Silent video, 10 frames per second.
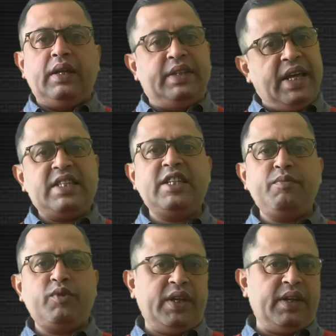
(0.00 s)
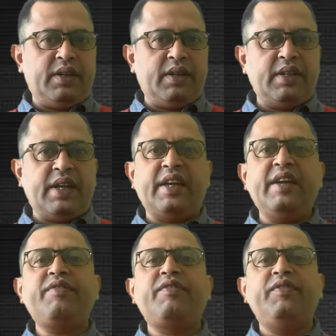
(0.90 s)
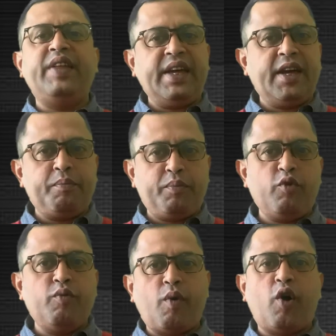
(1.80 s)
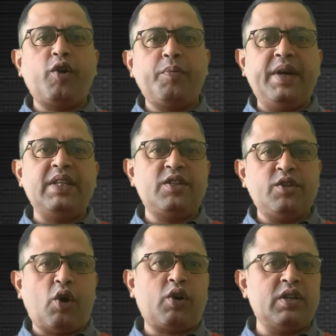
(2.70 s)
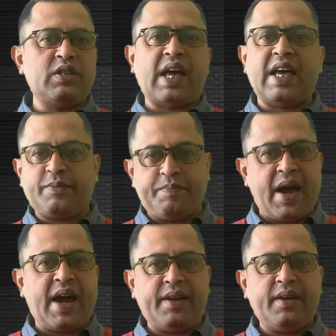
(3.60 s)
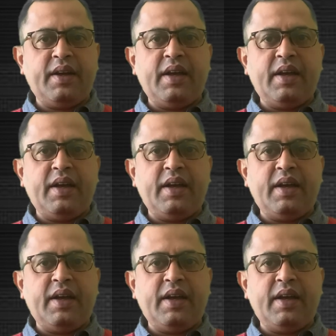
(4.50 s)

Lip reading: They seem to think that if they can prove modern medicine doctors as bad,